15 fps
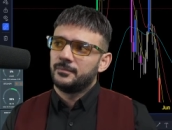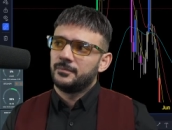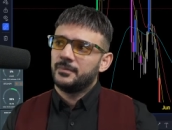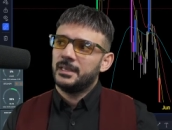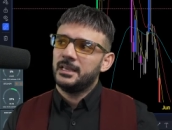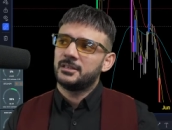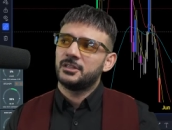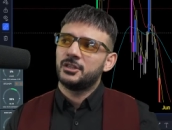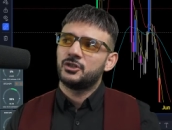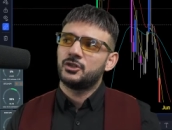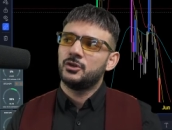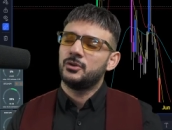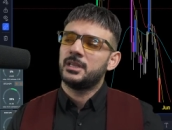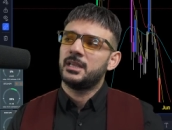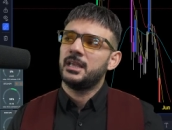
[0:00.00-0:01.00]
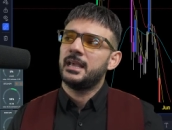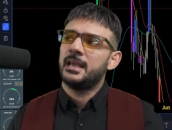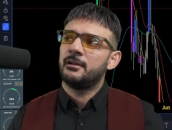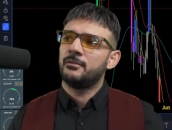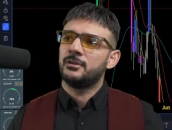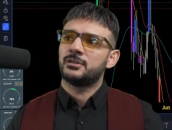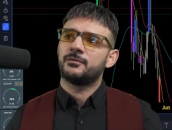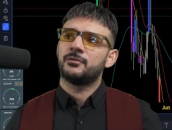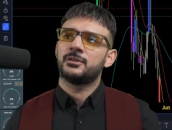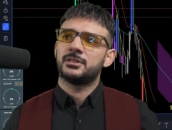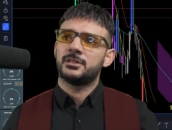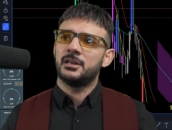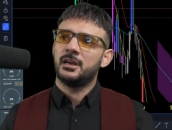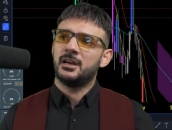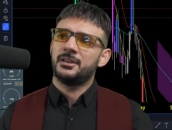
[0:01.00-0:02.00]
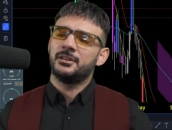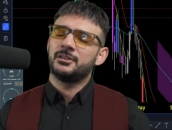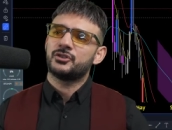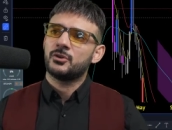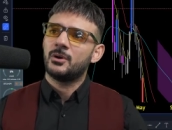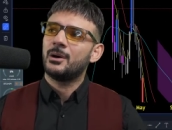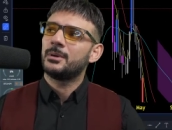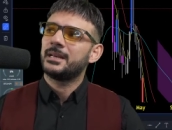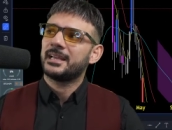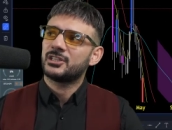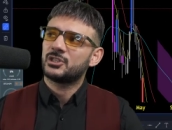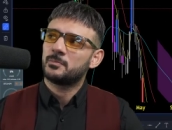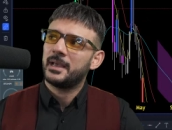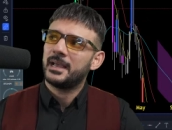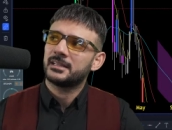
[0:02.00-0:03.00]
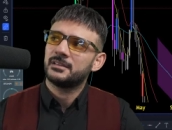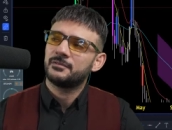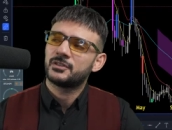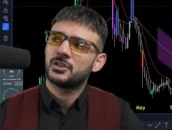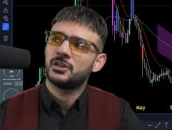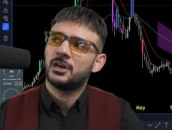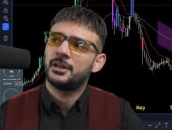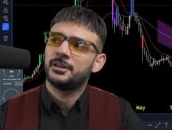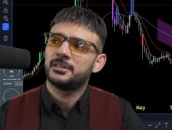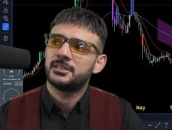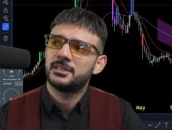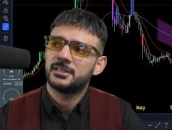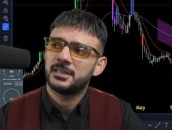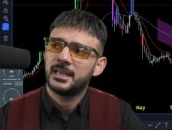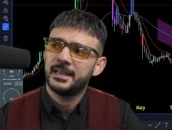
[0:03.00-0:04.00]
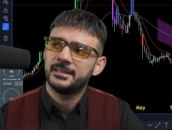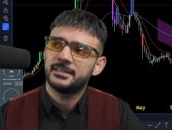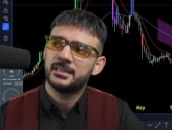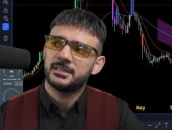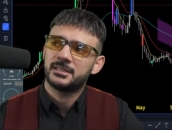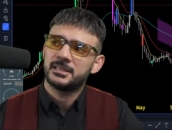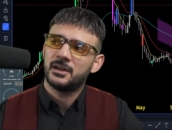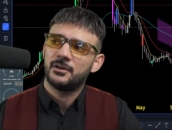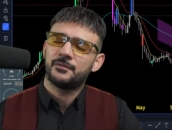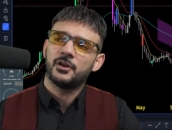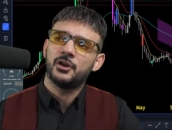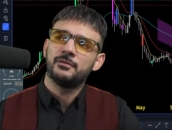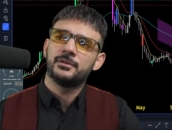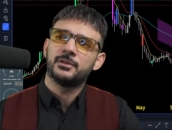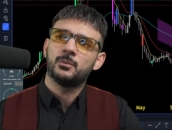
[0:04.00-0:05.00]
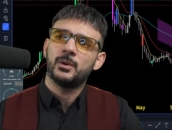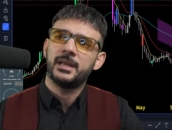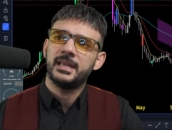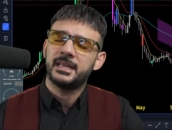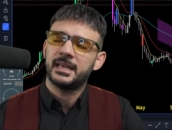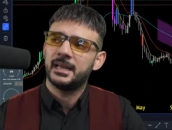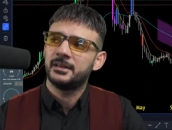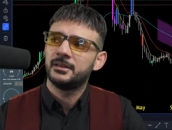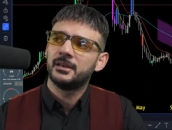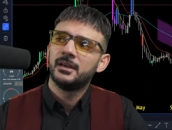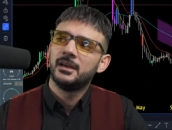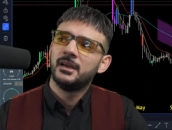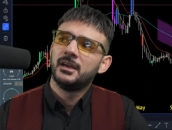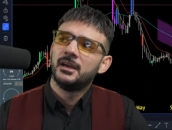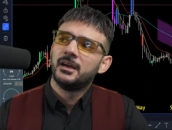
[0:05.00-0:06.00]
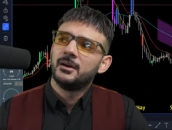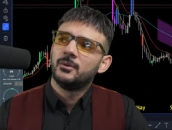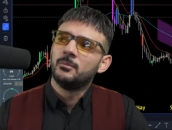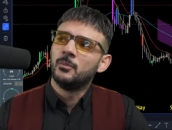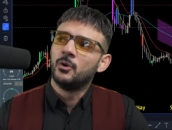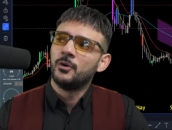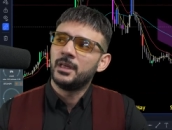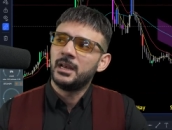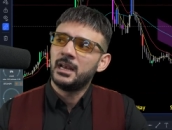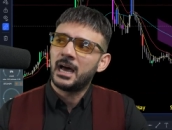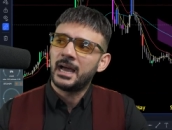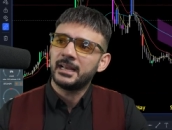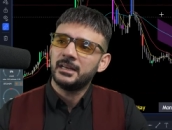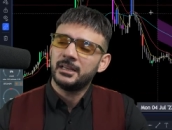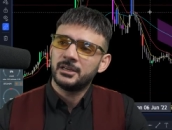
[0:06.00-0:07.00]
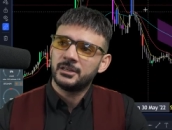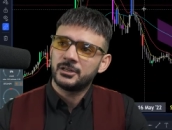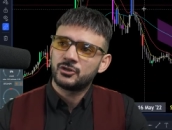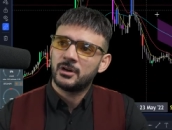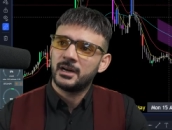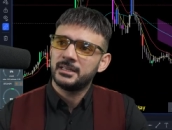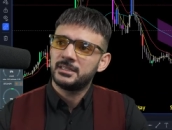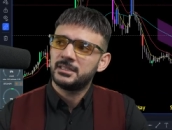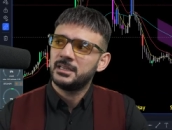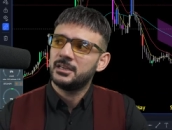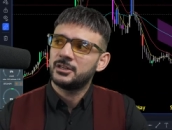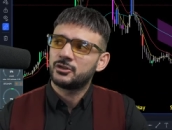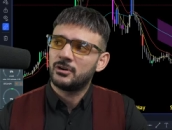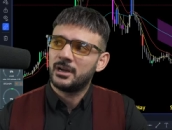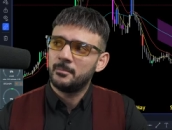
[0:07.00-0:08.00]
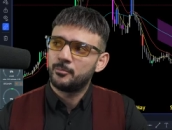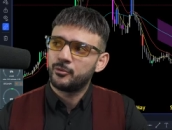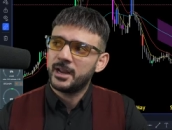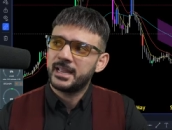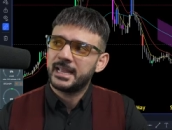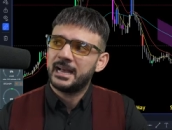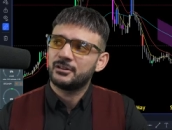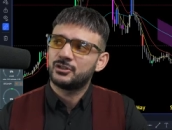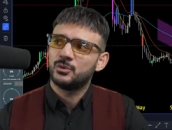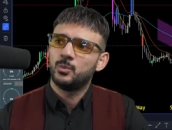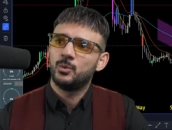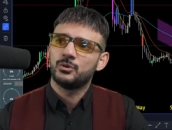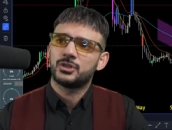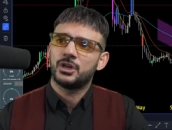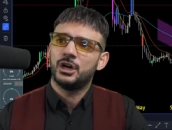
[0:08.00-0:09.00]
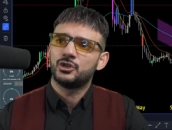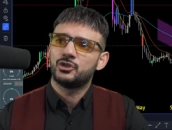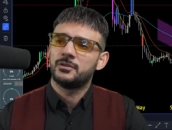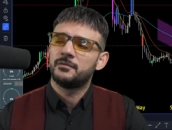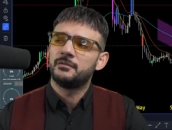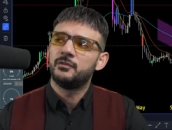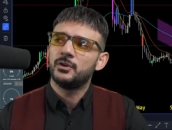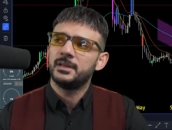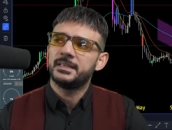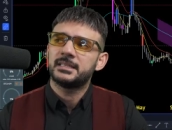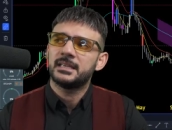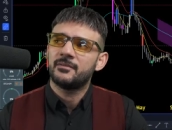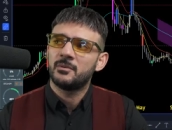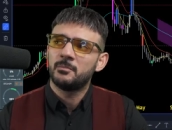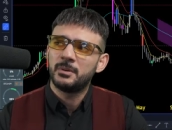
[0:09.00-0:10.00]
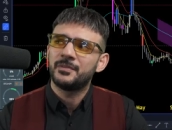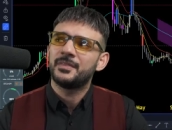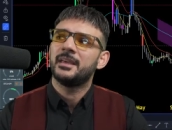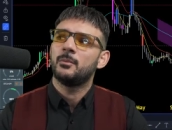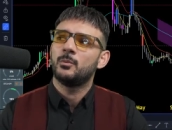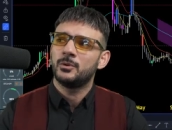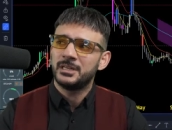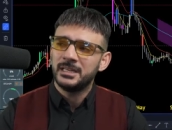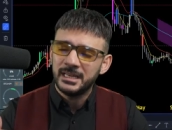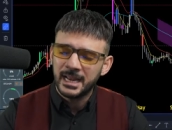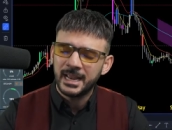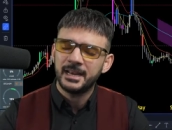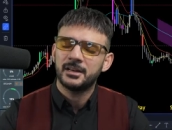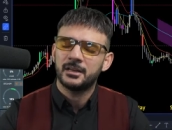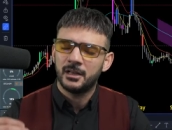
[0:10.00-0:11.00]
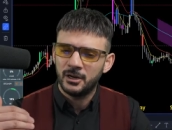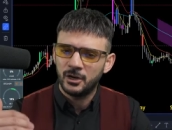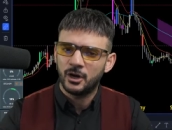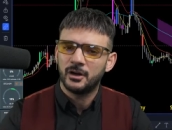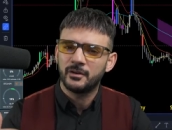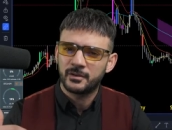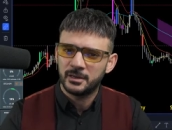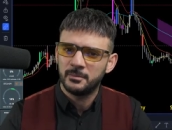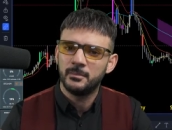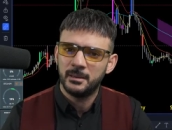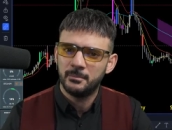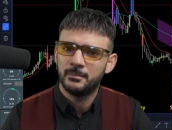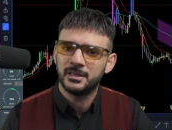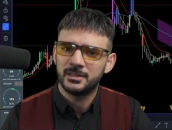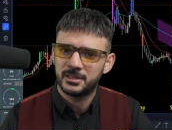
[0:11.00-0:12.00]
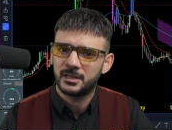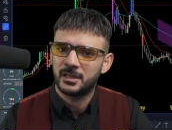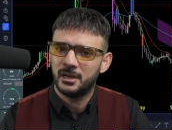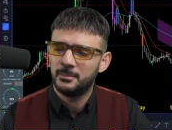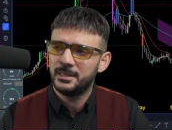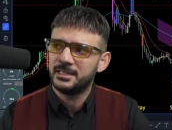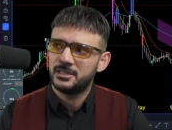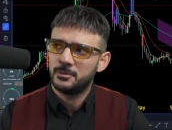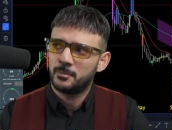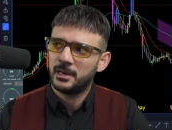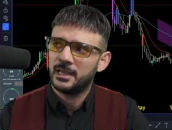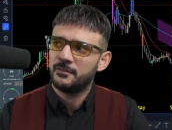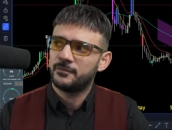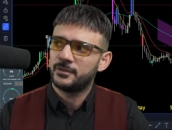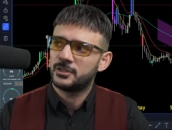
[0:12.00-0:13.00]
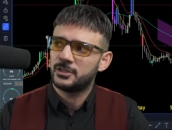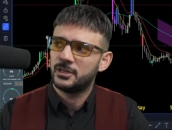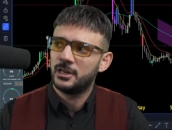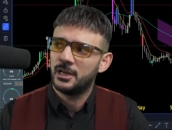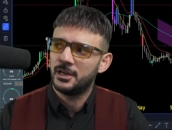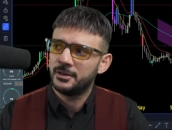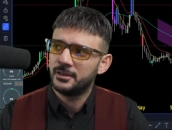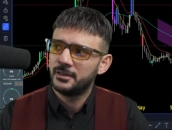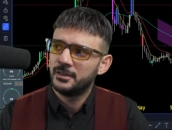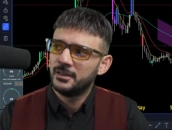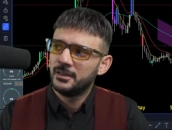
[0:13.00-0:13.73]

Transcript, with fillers: These are the two key areas for Solana. So I would expect if Solana sustains itself over the weekend, more than likely going to try and see a try and break out towards 147, but that would need a lot of commitment to come into play for Solana.